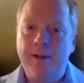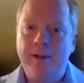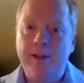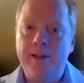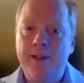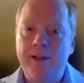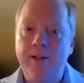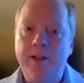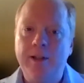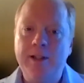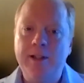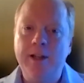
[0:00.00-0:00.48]
Because
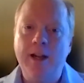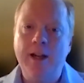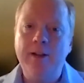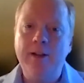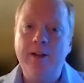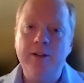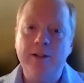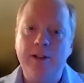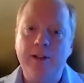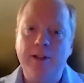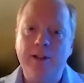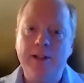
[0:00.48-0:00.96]
it's not
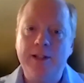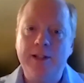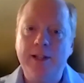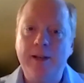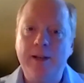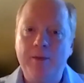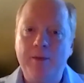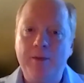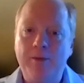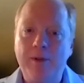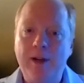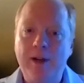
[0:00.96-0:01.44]
usually the
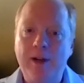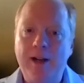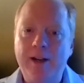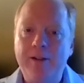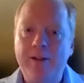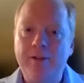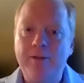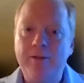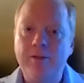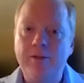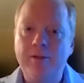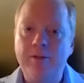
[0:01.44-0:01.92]
same threat
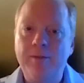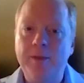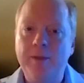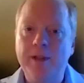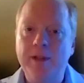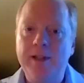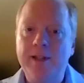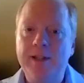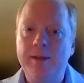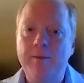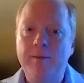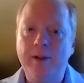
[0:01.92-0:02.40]
actor group;
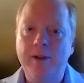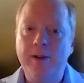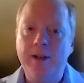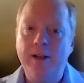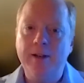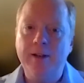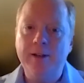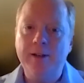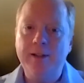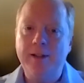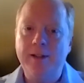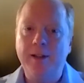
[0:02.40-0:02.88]
it's someone
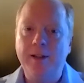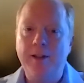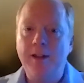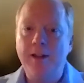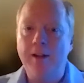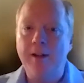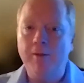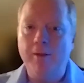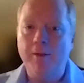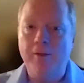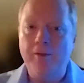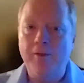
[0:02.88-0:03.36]
else that they
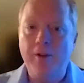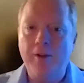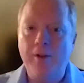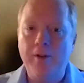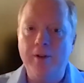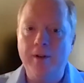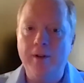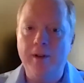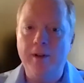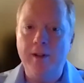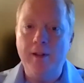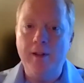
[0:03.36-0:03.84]

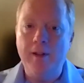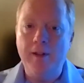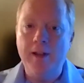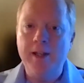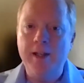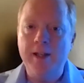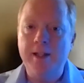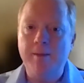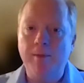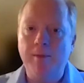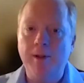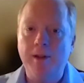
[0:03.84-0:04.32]
referred, and then they
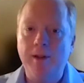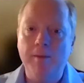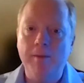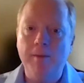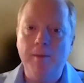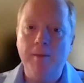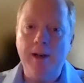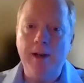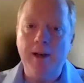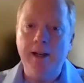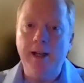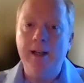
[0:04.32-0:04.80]
split the
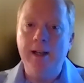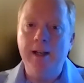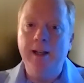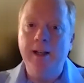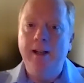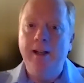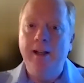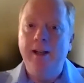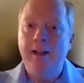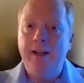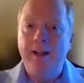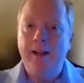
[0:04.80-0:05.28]
money.
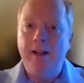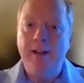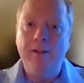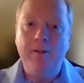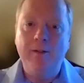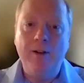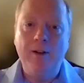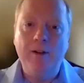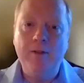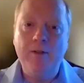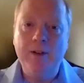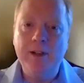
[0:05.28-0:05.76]
And they're
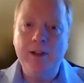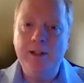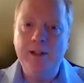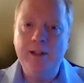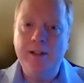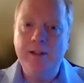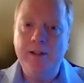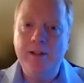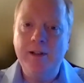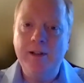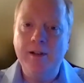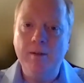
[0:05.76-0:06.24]
okay.
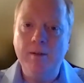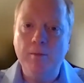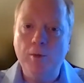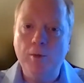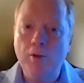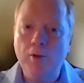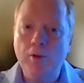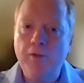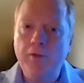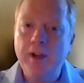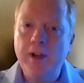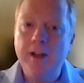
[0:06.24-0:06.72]
always, you know,
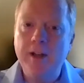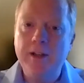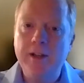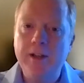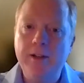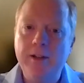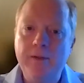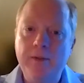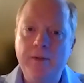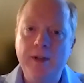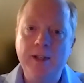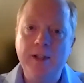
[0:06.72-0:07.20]
morphing and
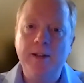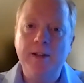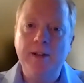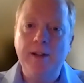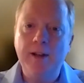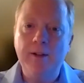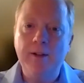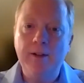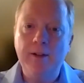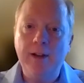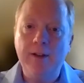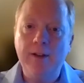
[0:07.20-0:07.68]
shifting so they
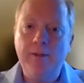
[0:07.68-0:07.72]
don't get